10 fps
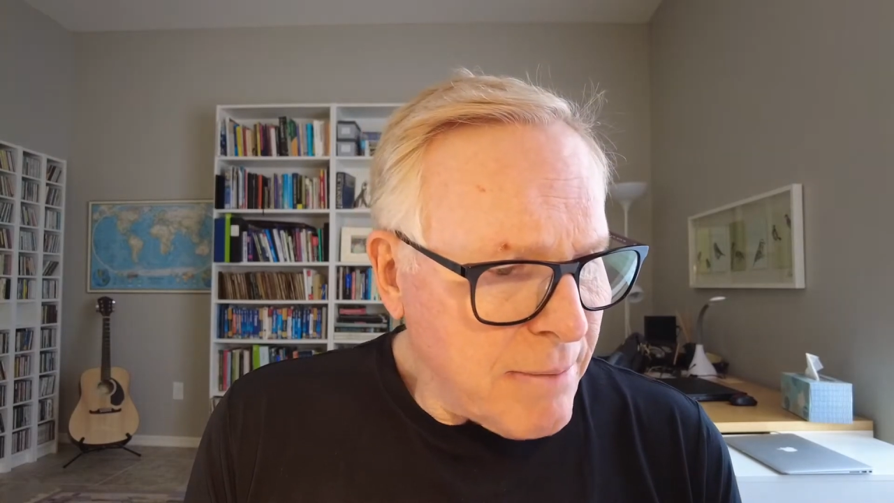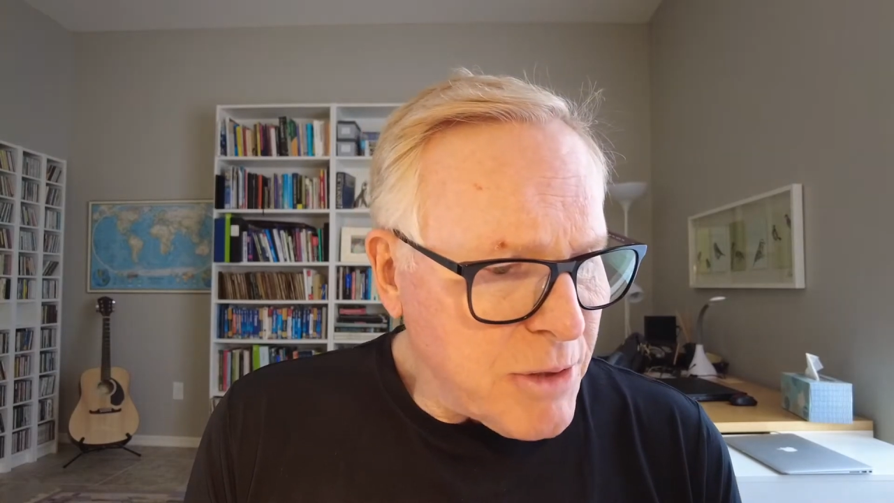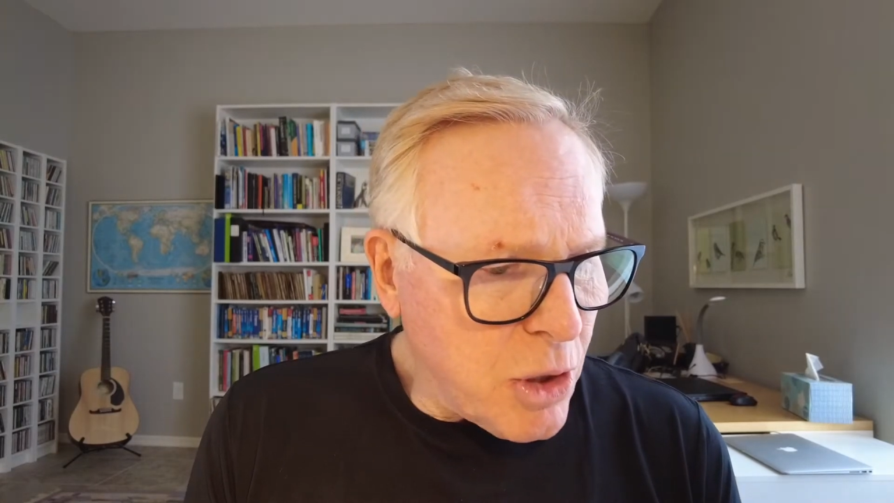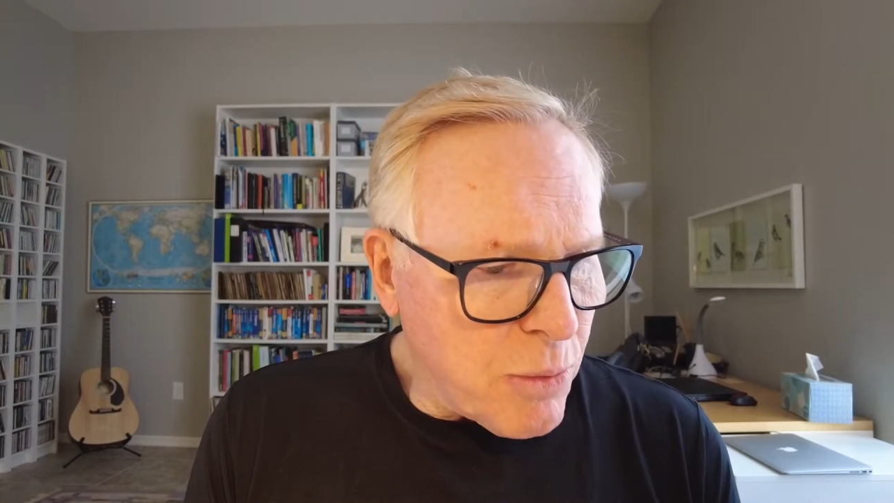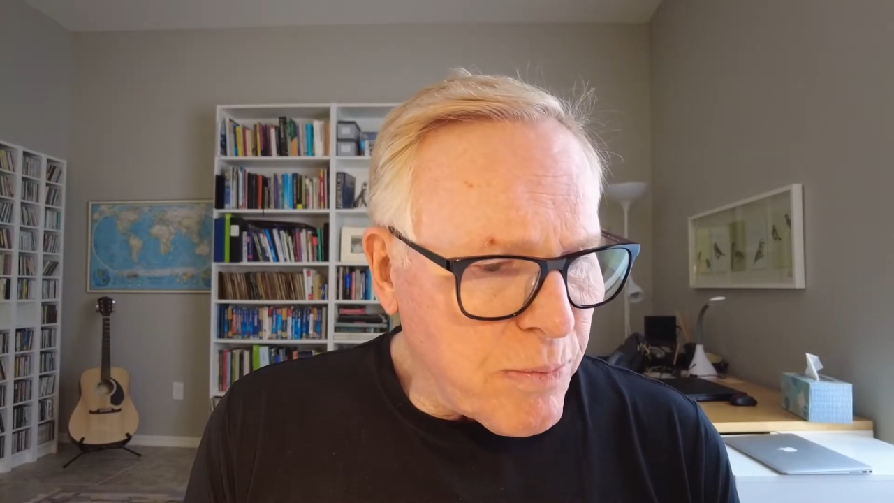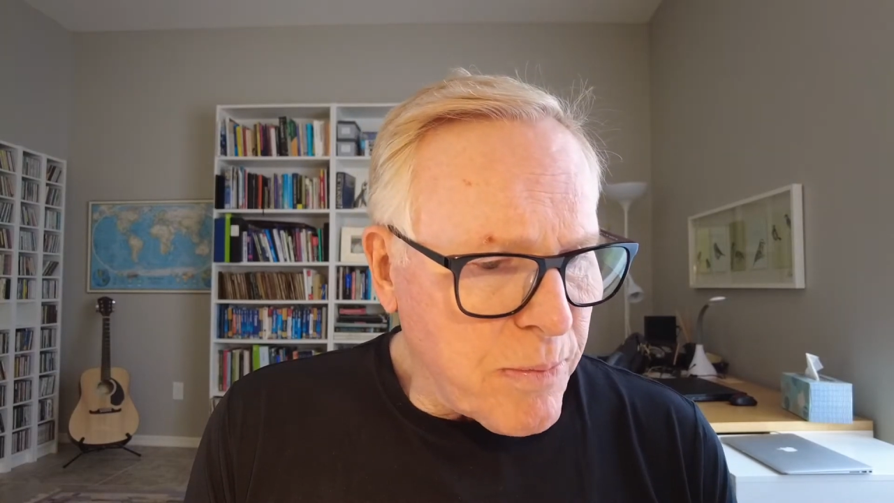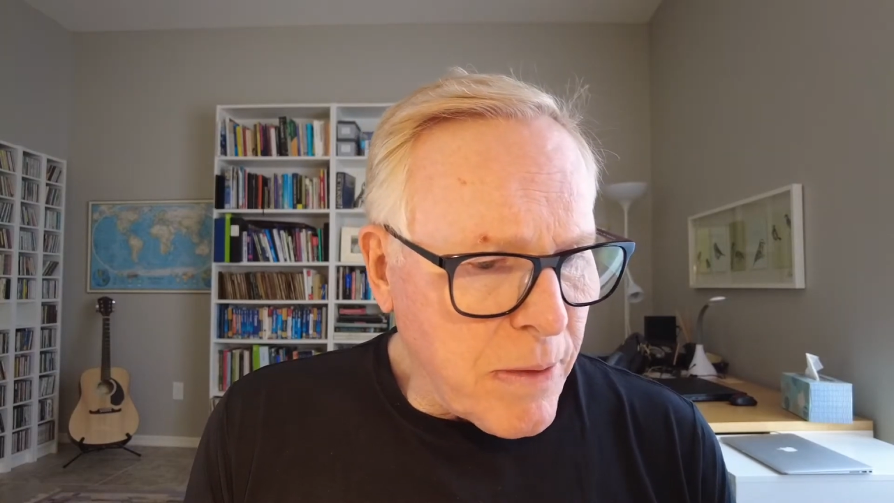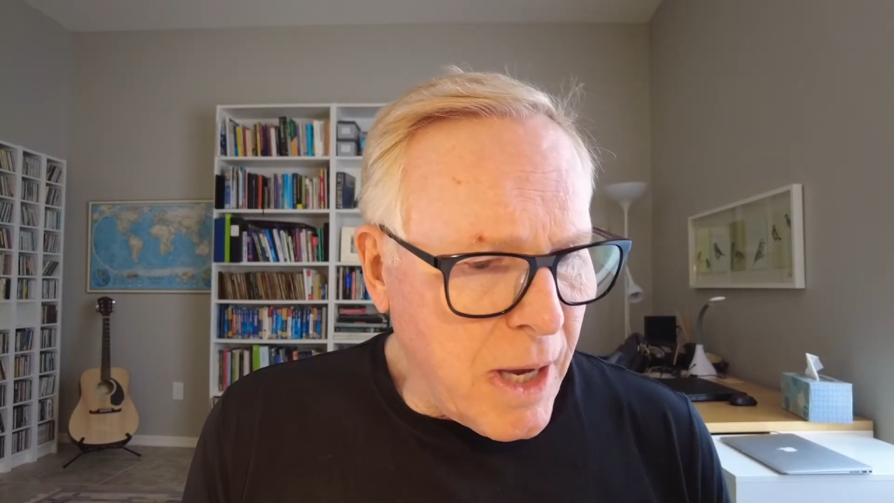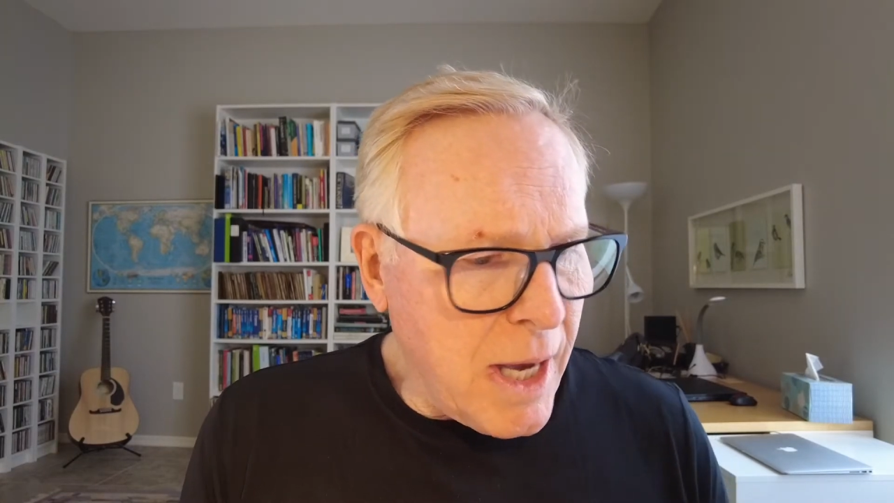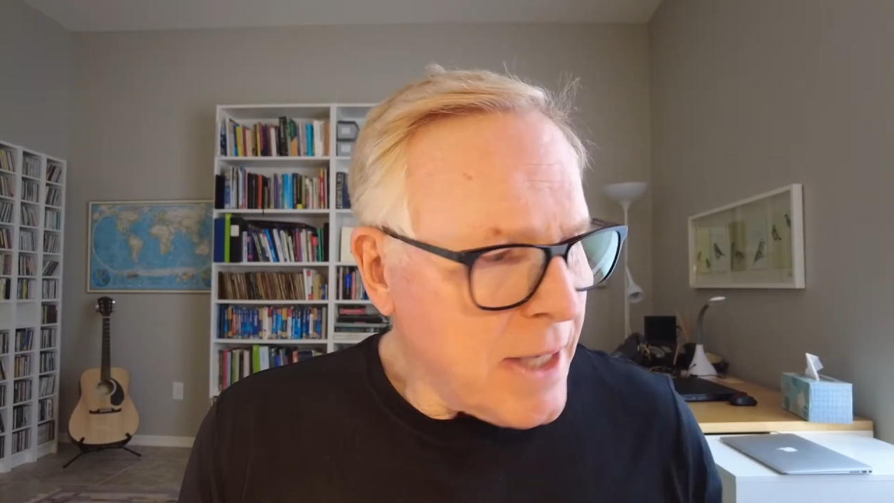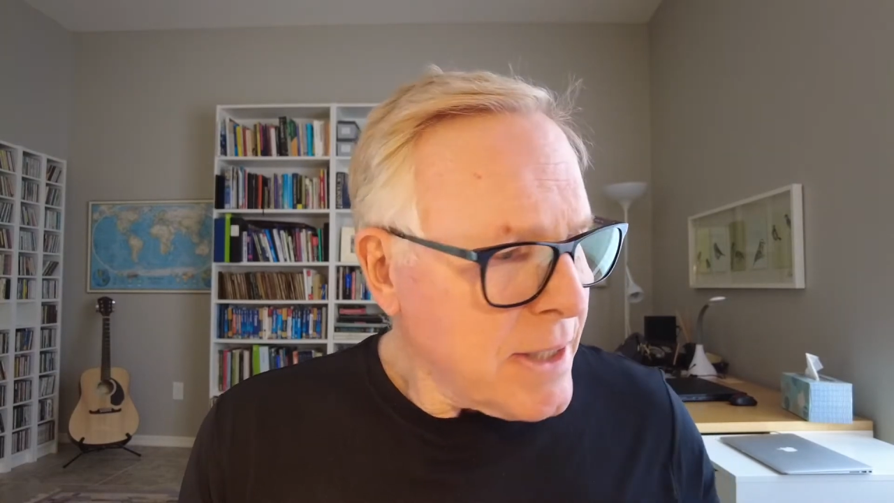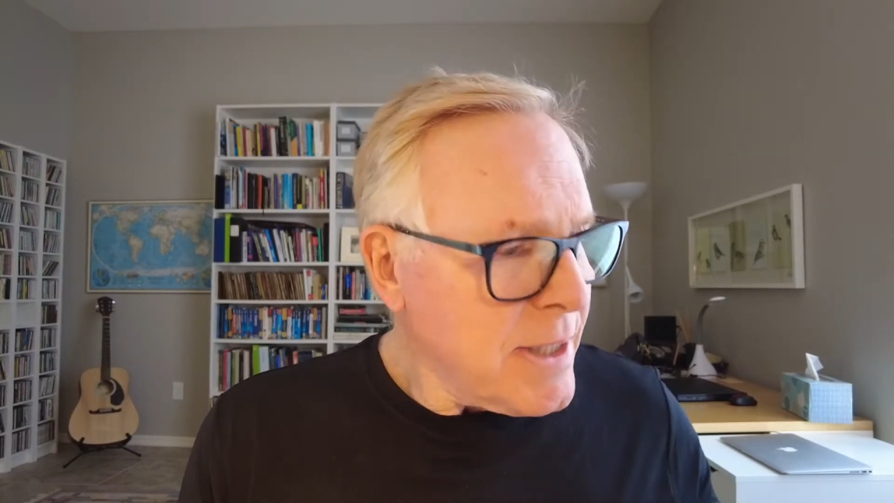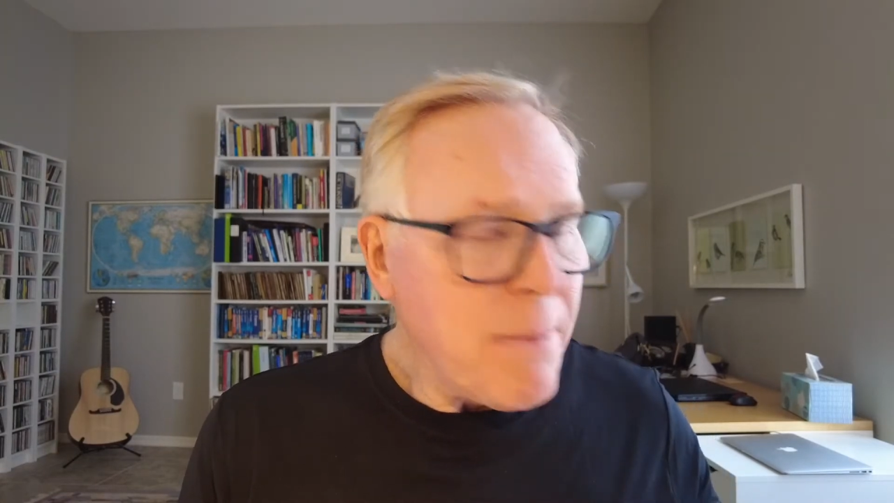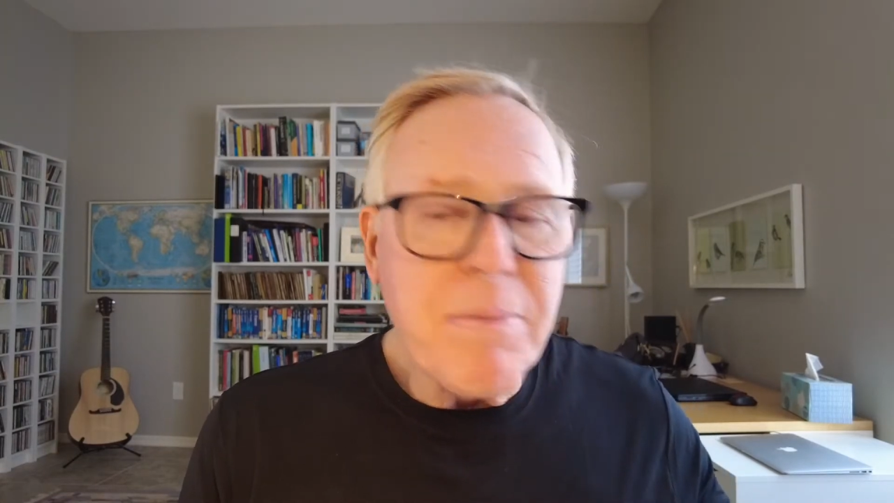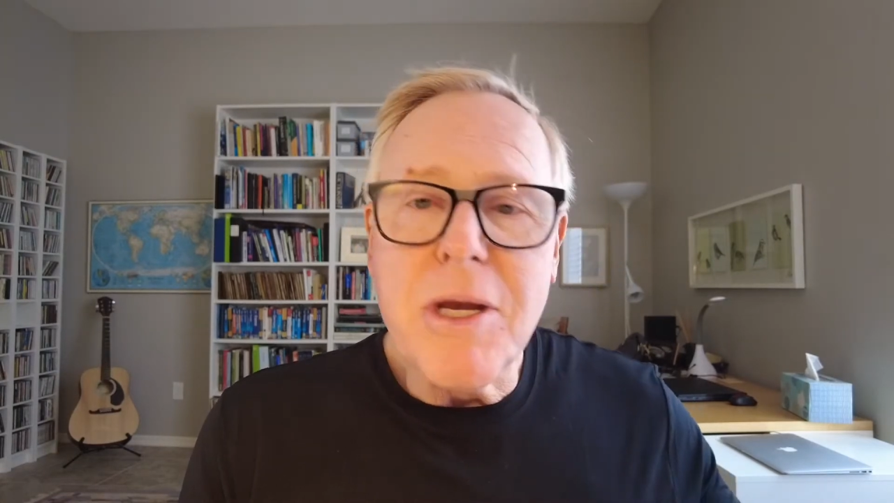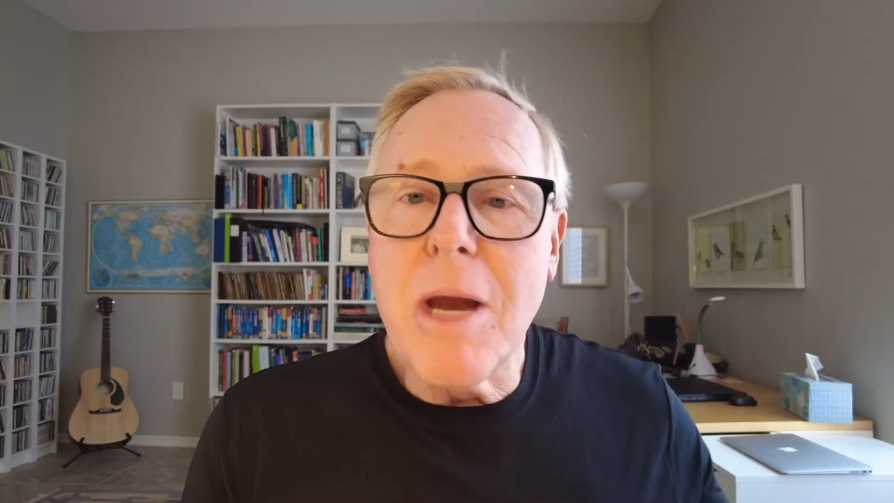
So tip